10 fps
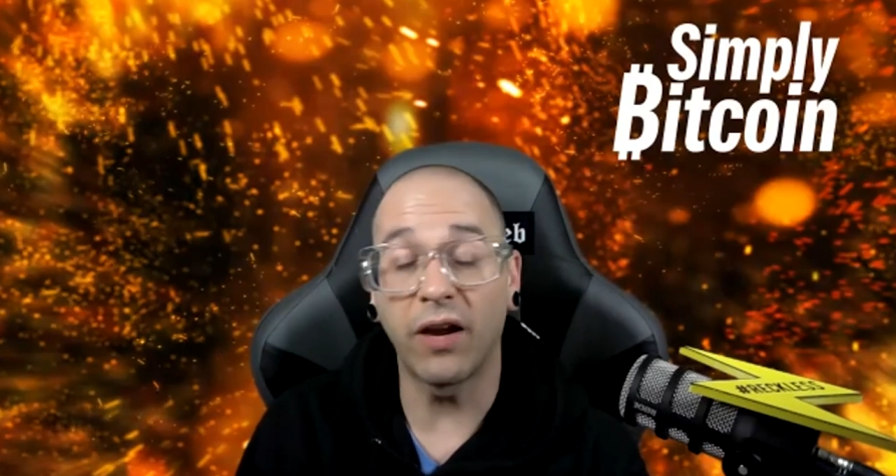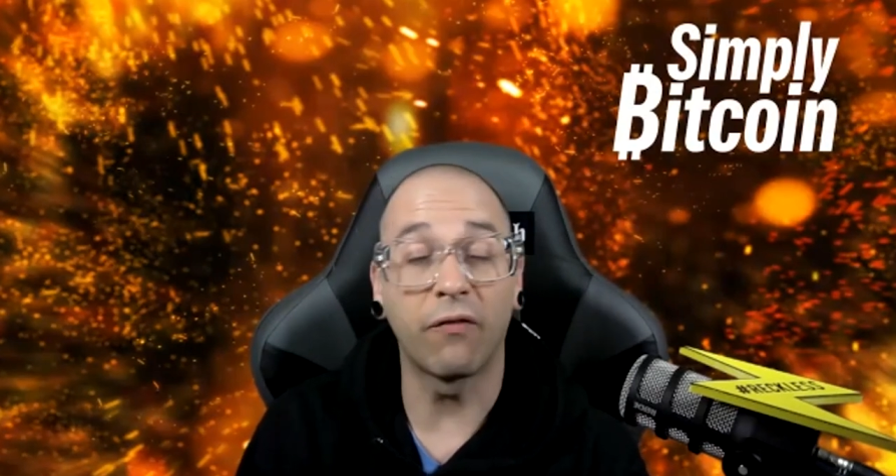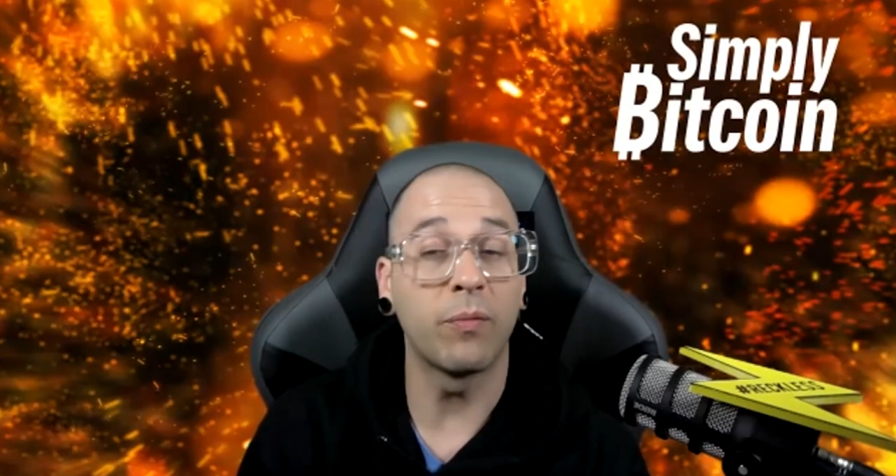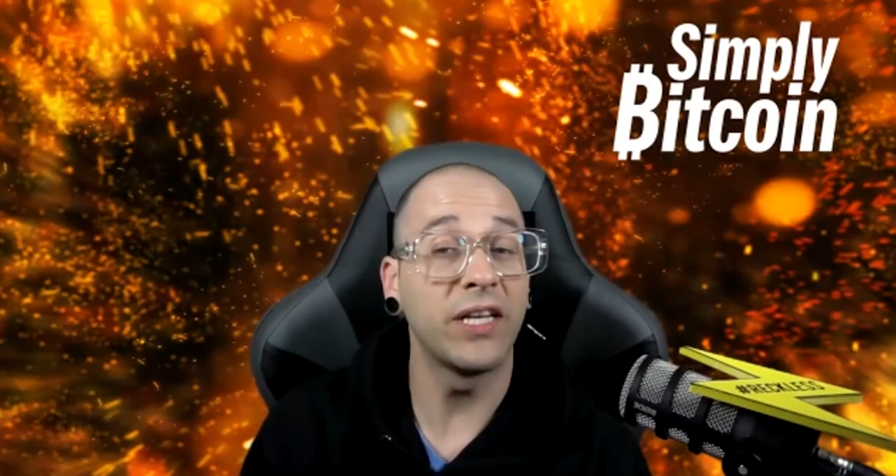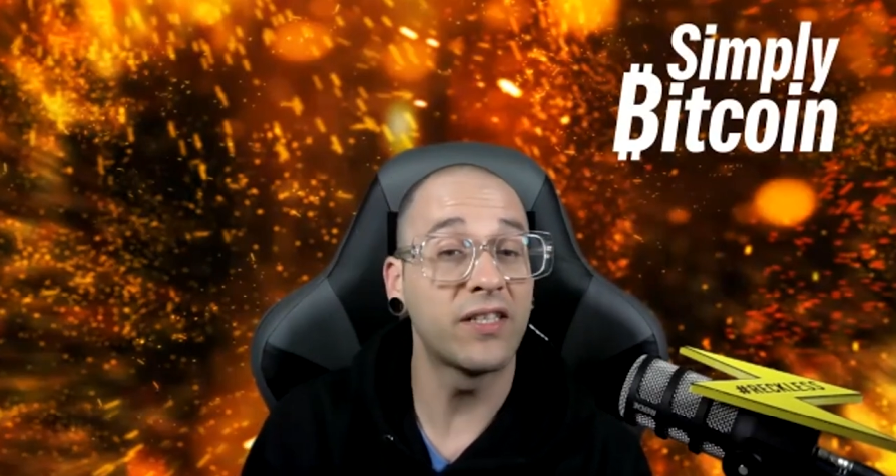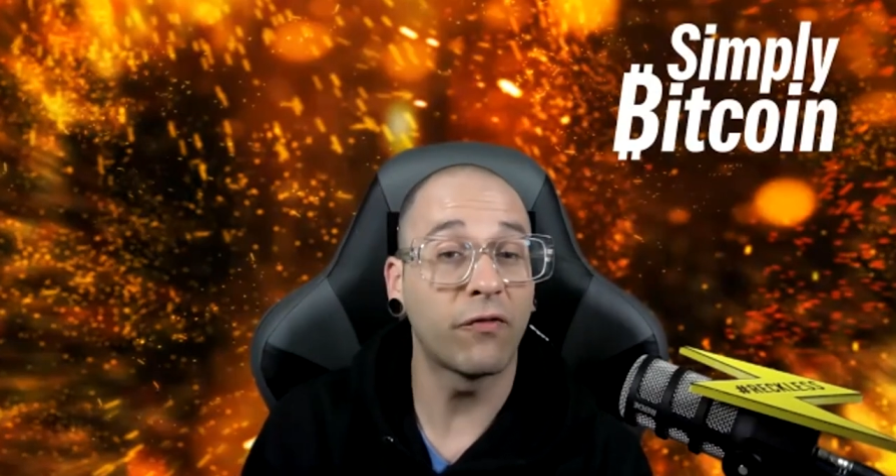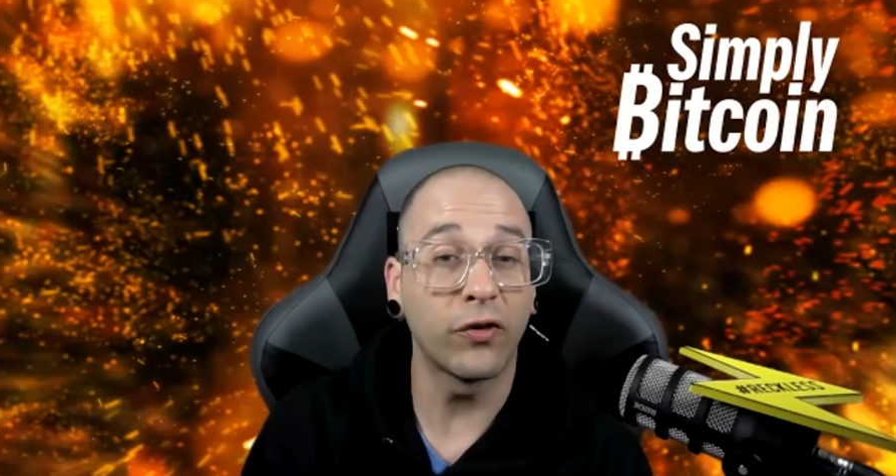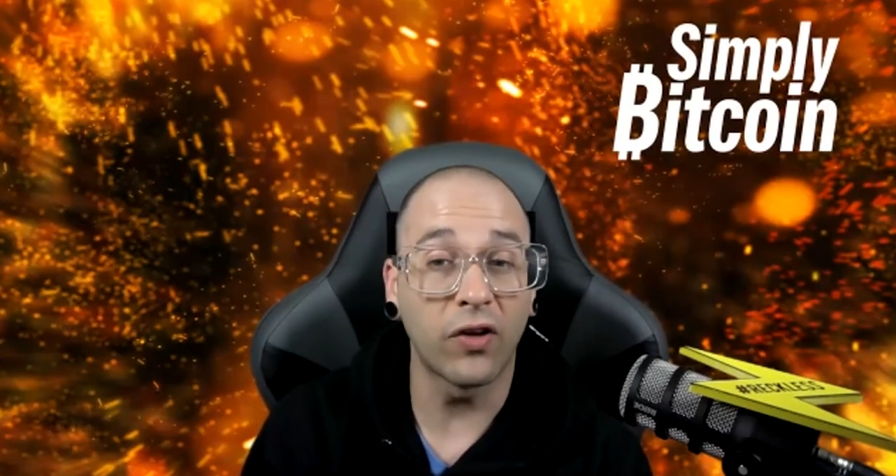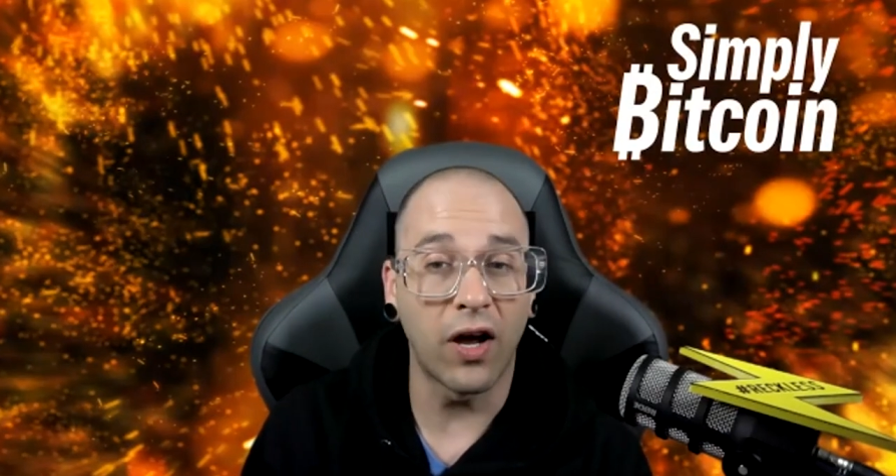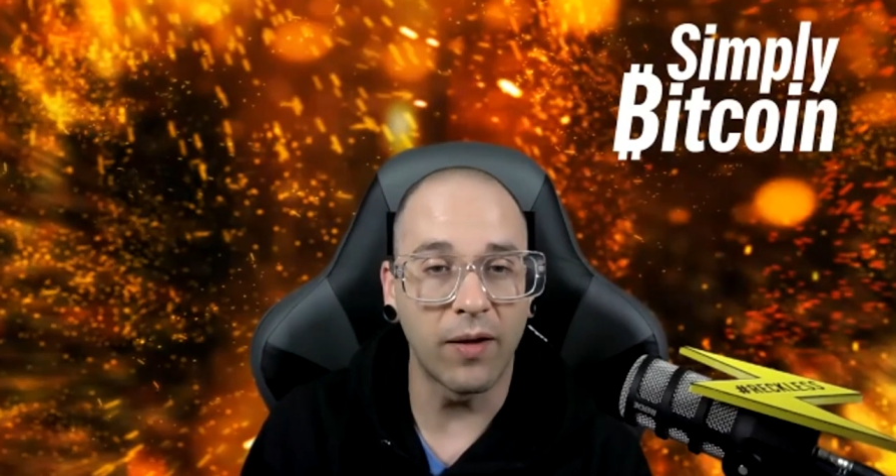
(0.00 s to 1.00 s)
Everybody has
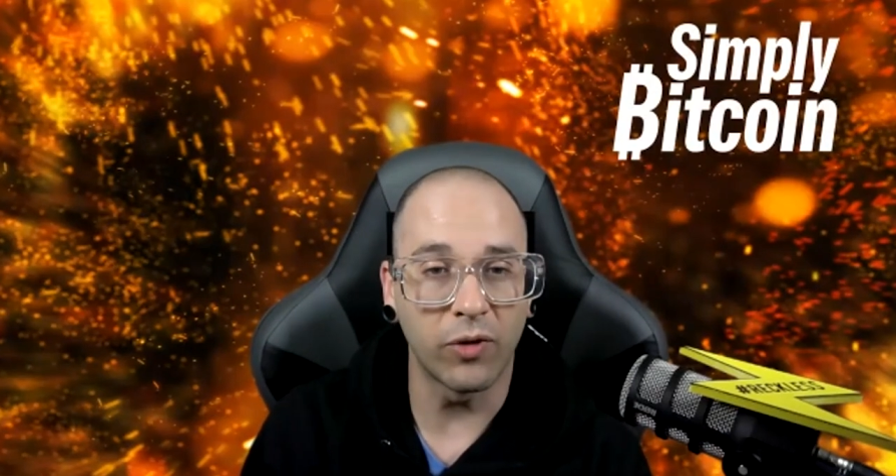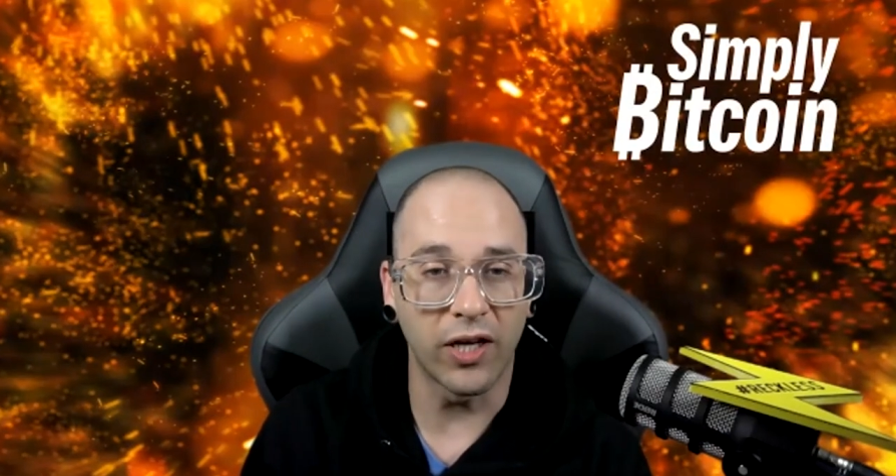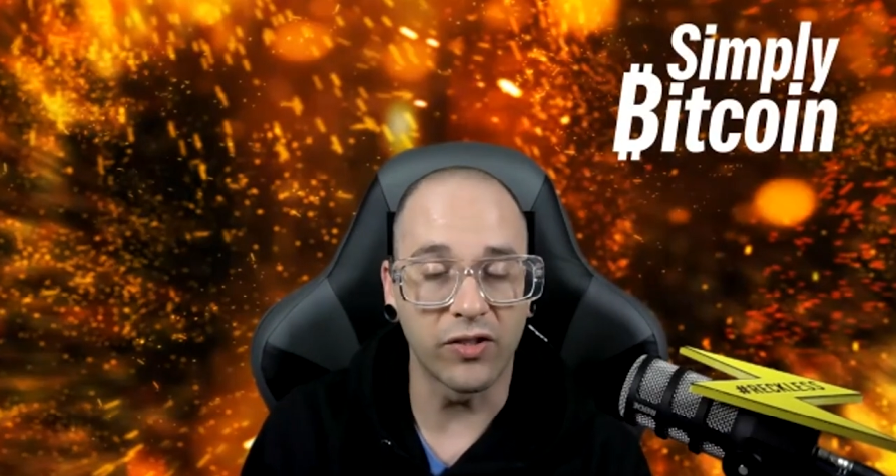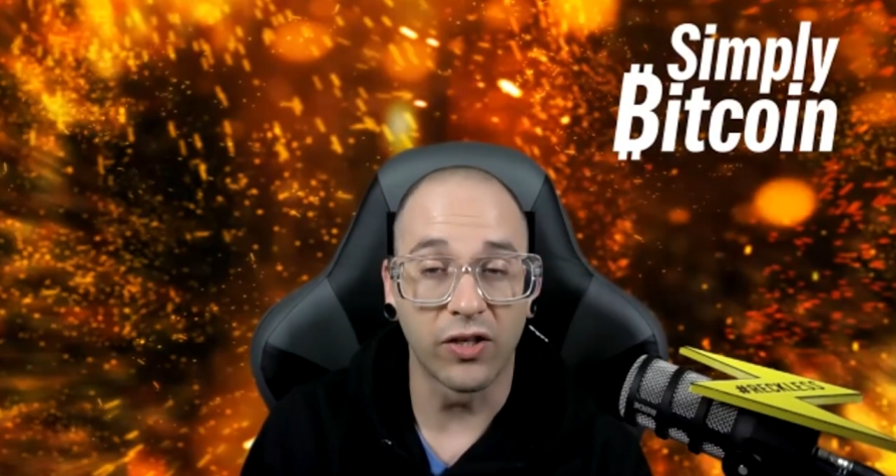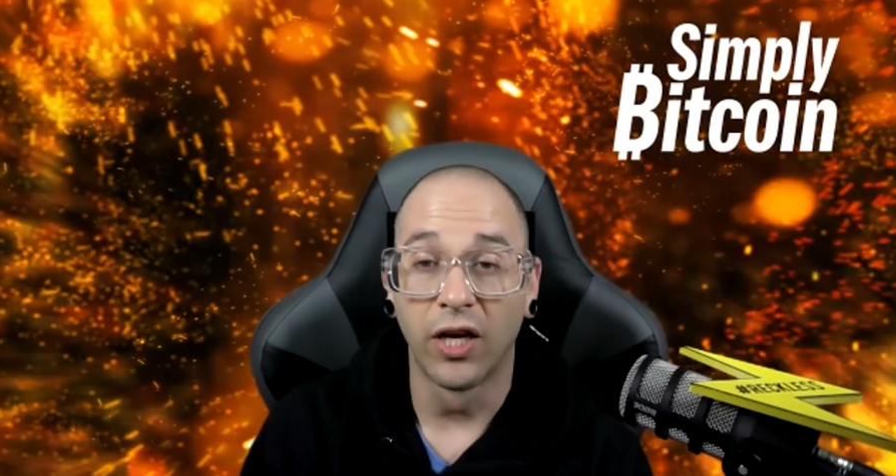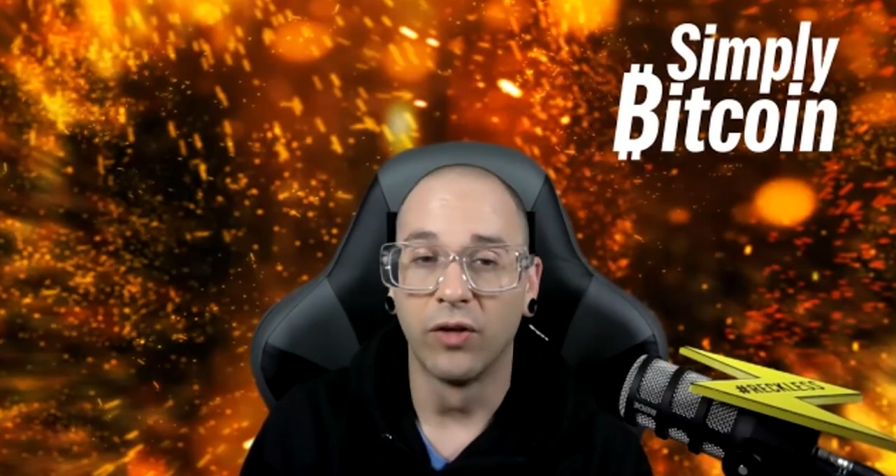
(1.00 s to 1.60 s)
different timelines.